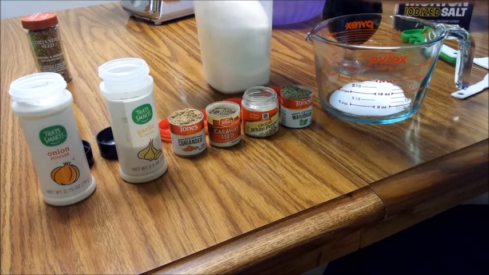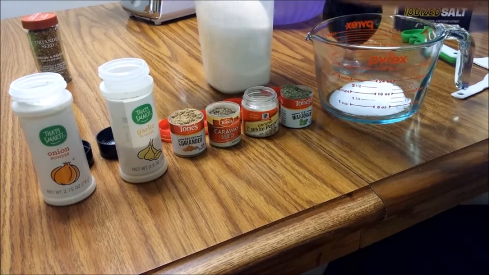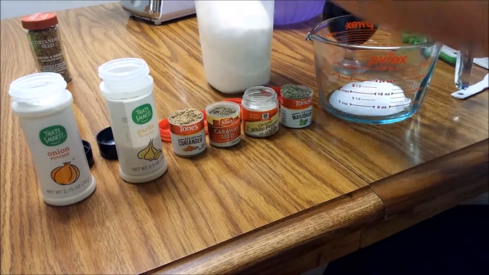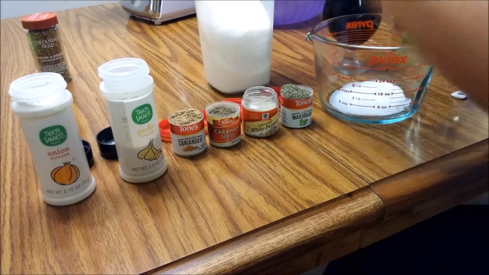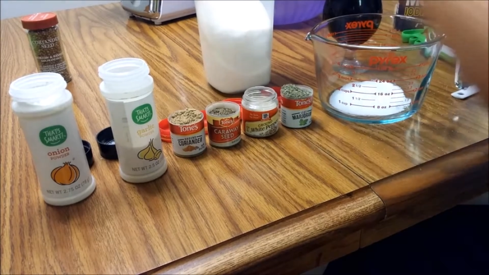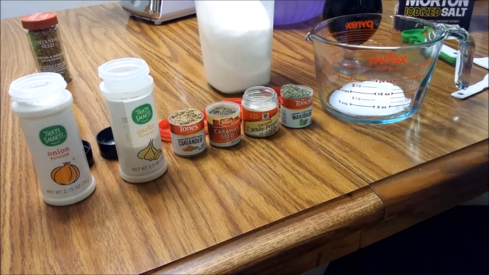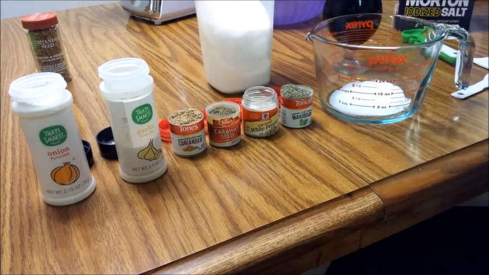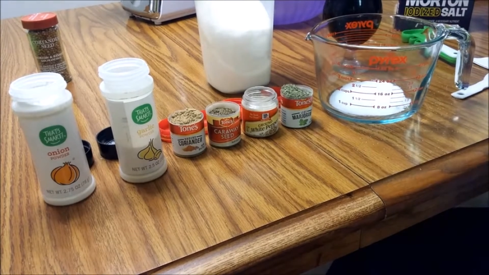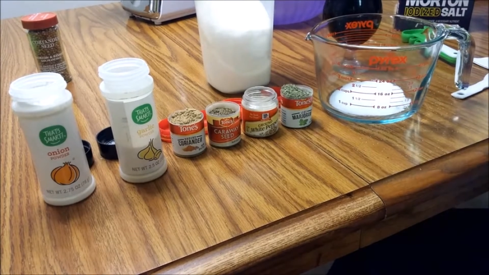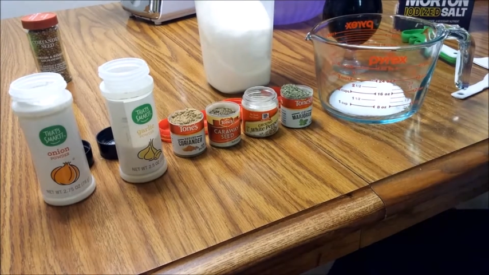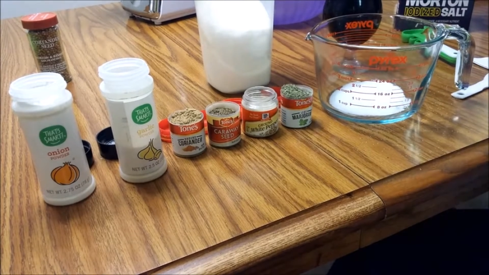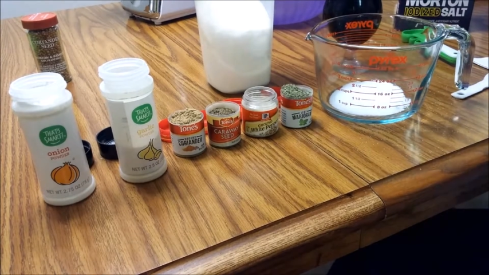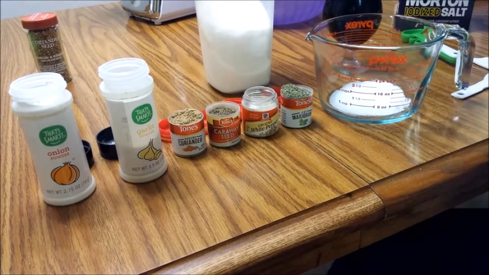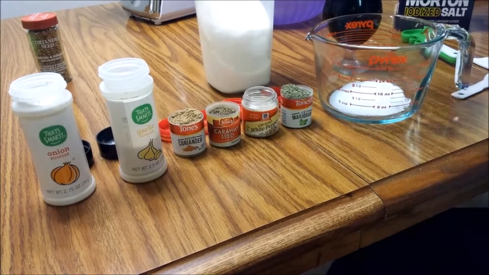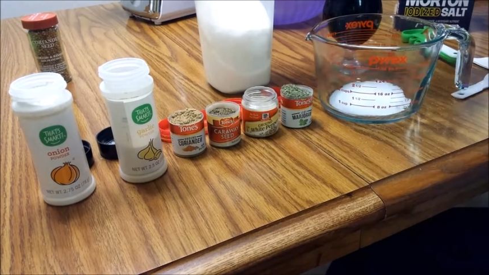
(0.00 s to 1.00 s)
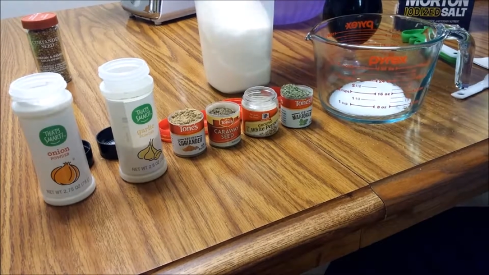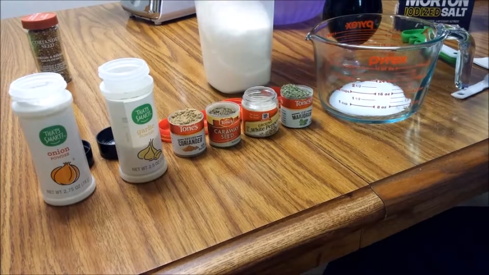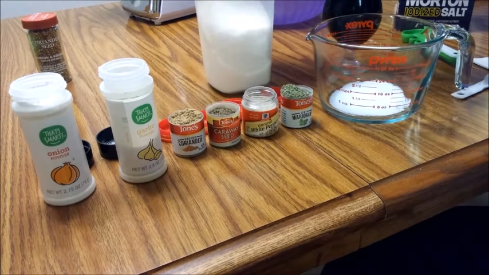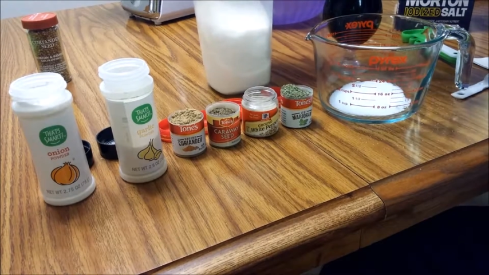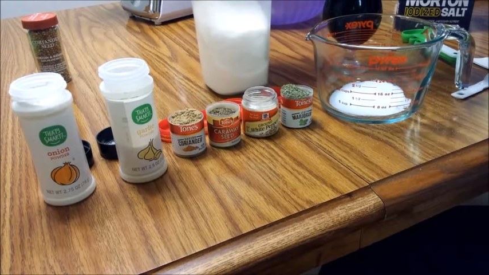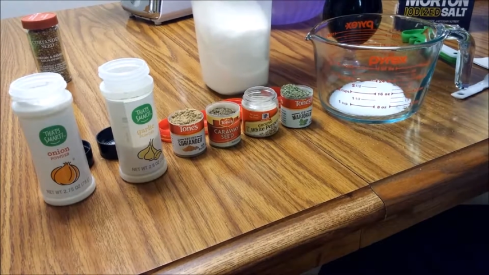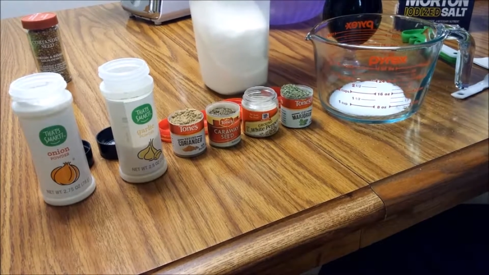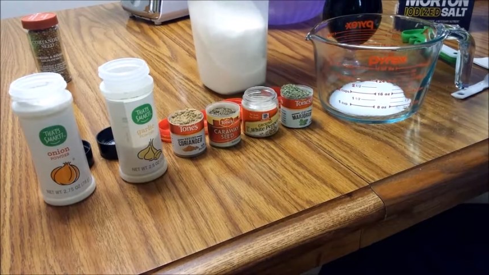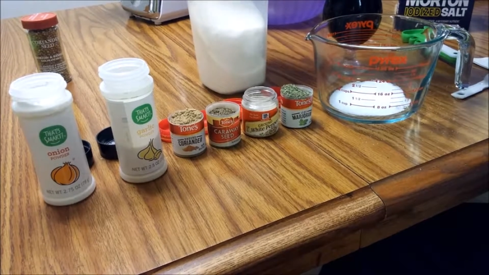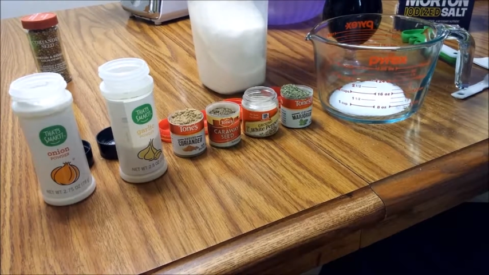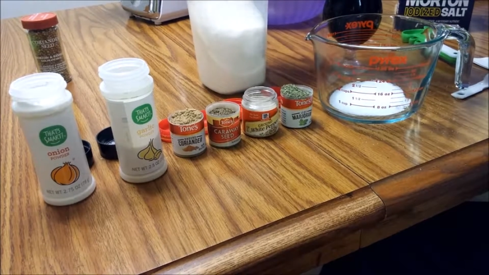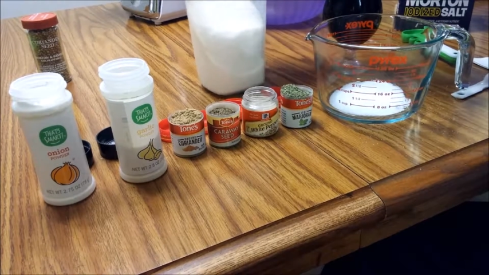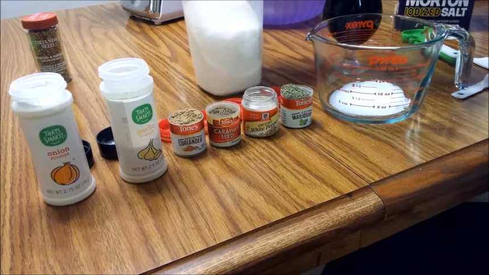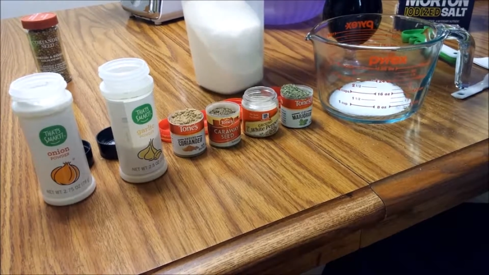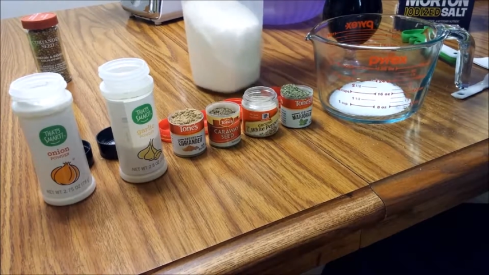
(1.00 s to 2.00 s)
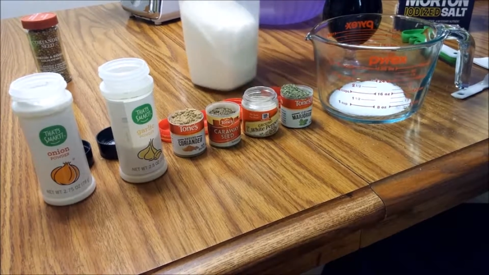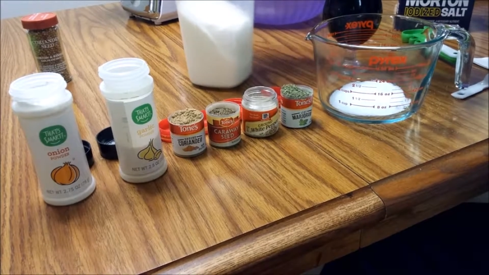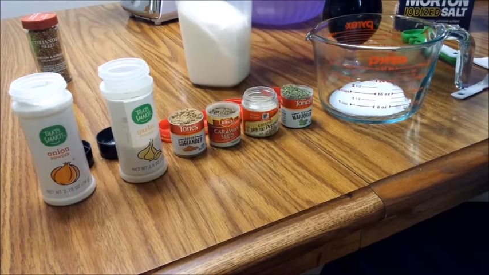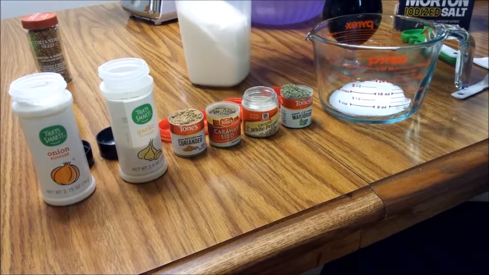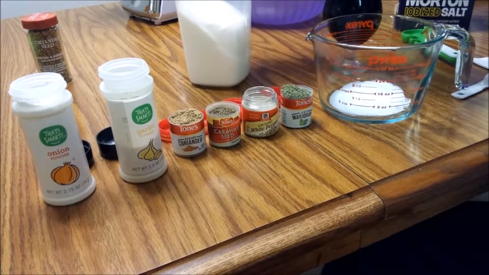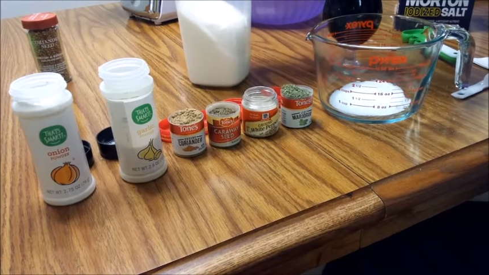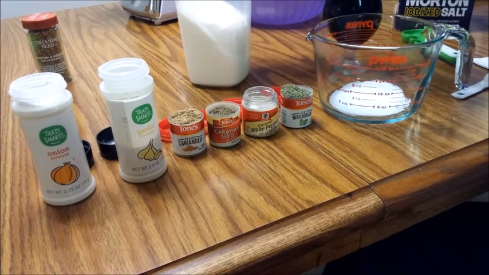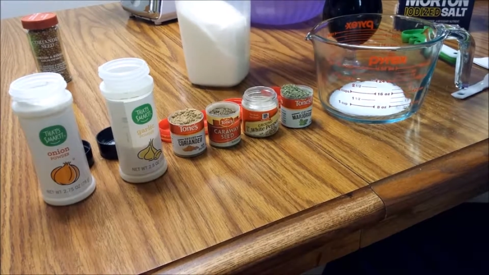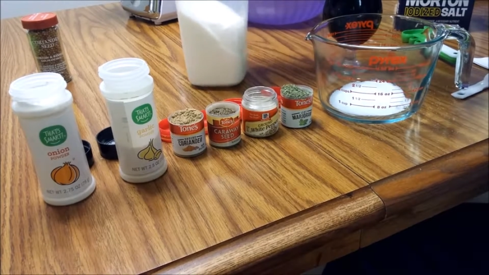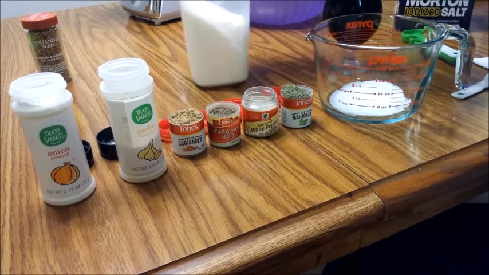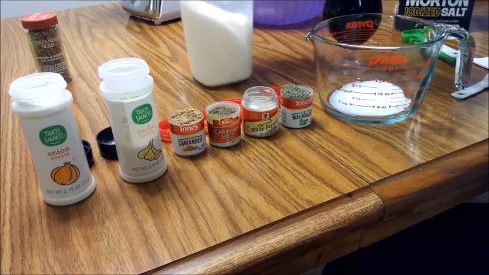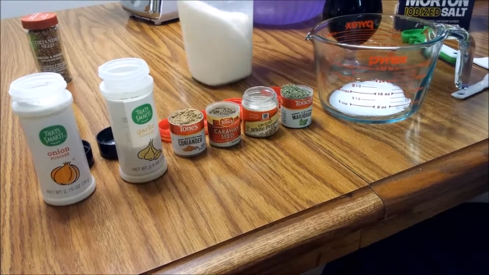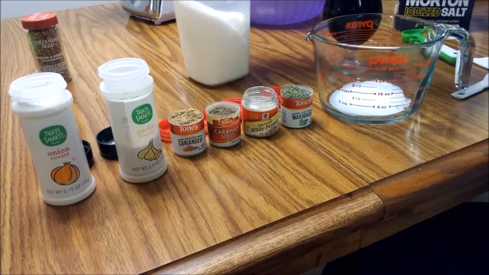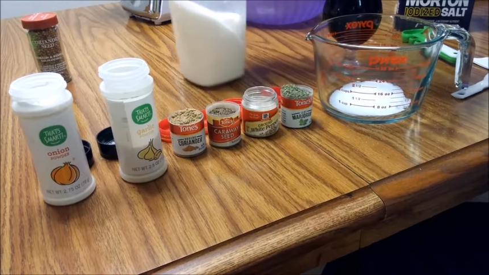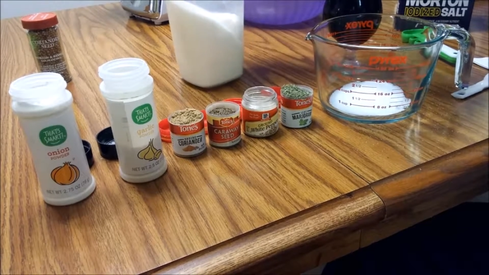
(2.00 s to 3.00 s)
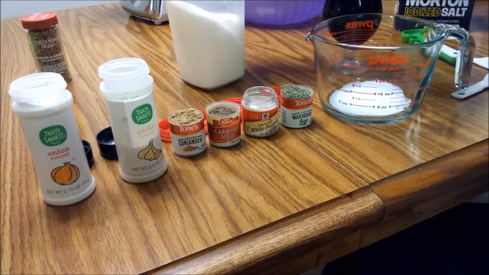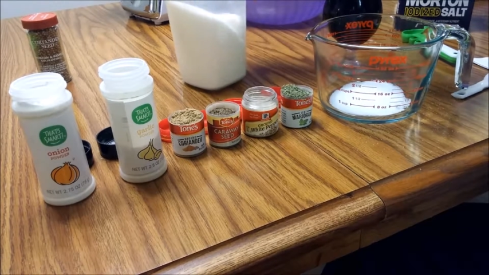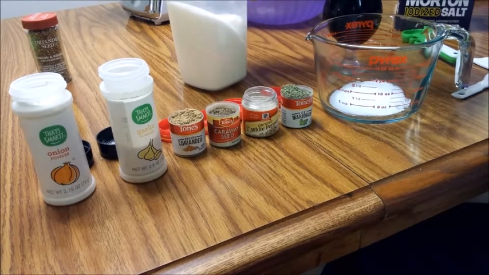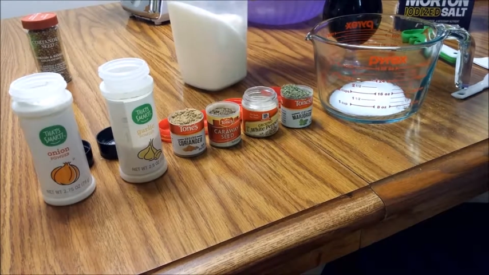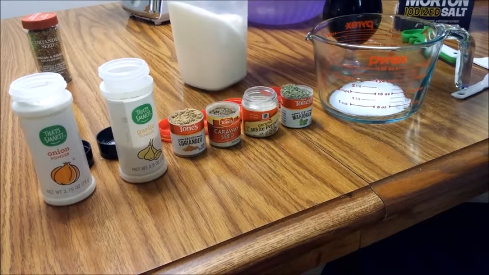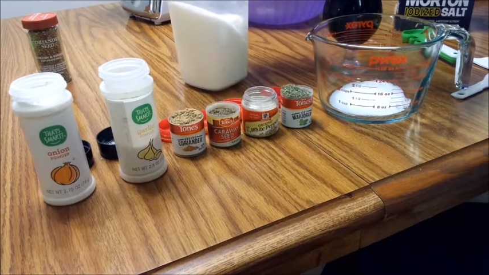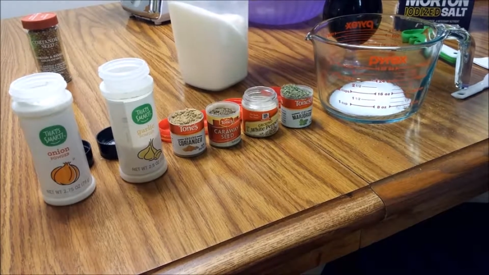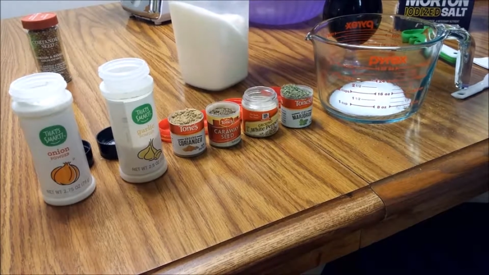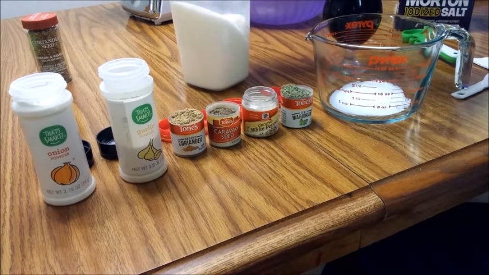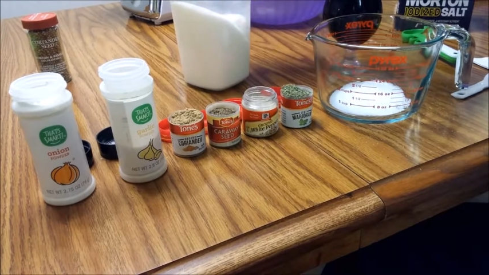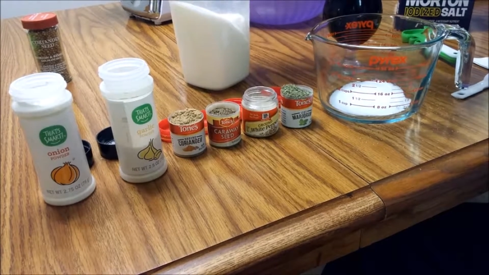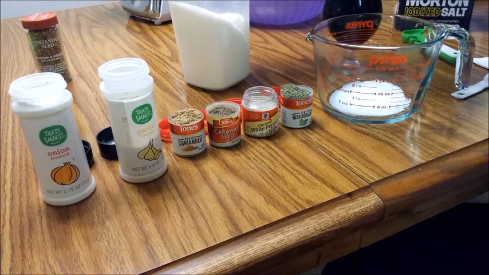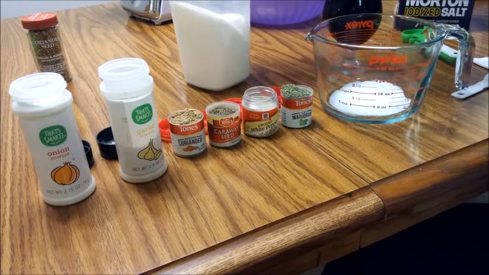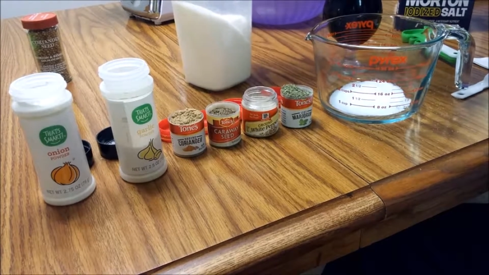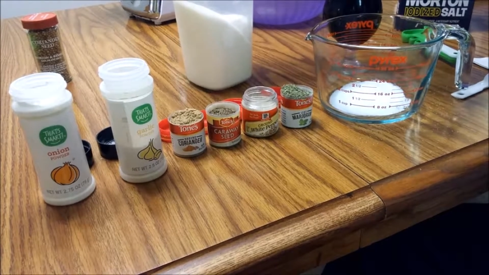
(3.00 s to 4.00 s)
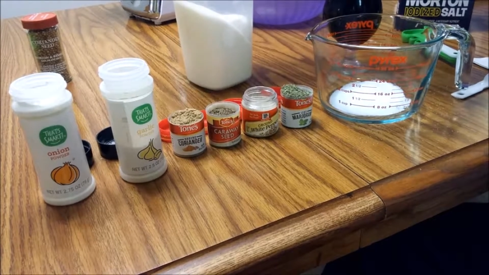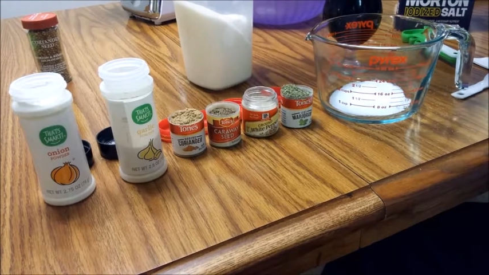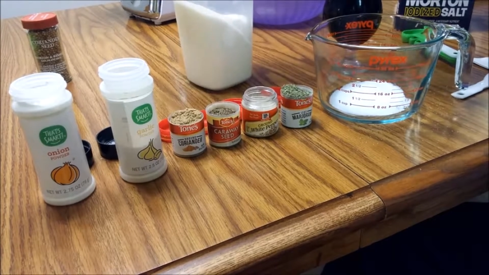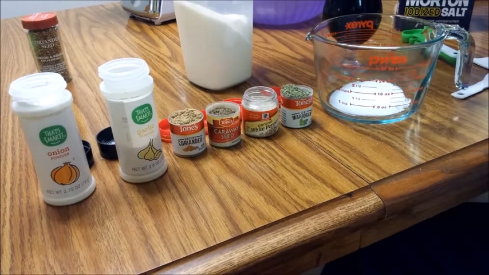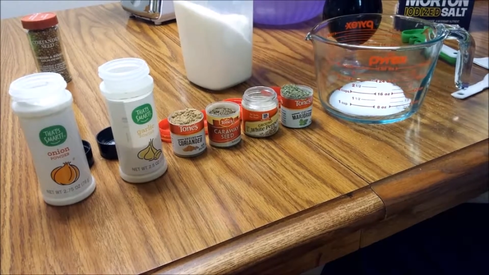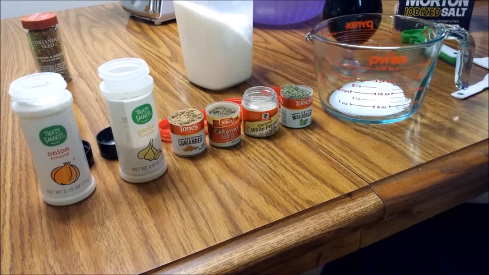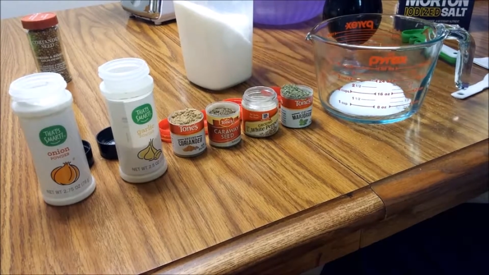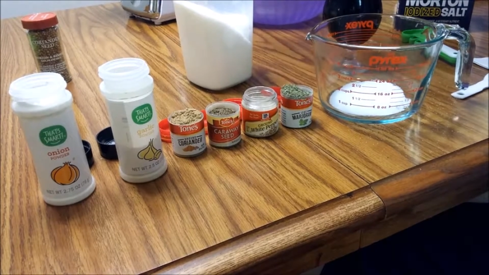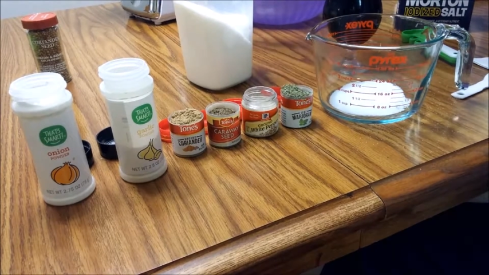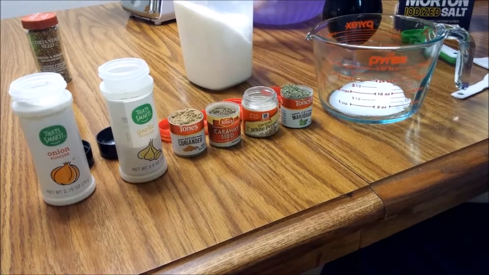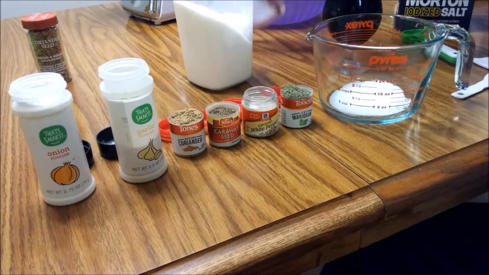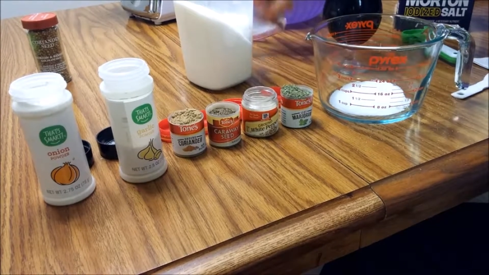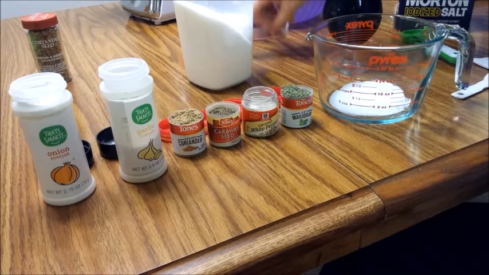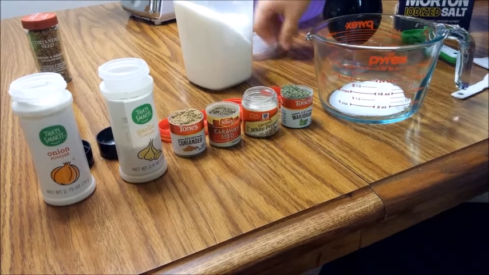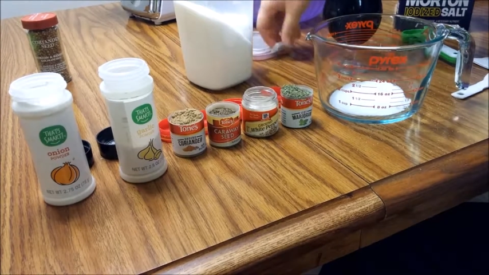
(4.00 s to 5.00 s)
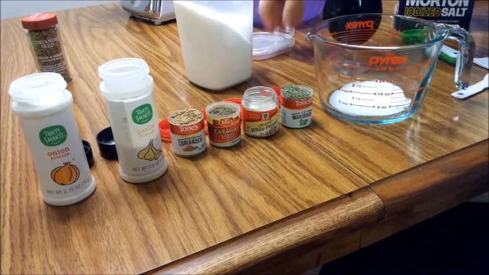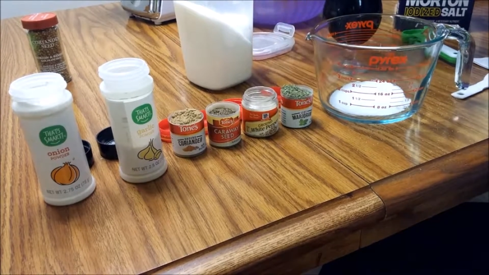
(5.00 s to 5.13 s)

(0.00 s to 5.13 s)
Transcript: No face is visible, so there are no lips to read.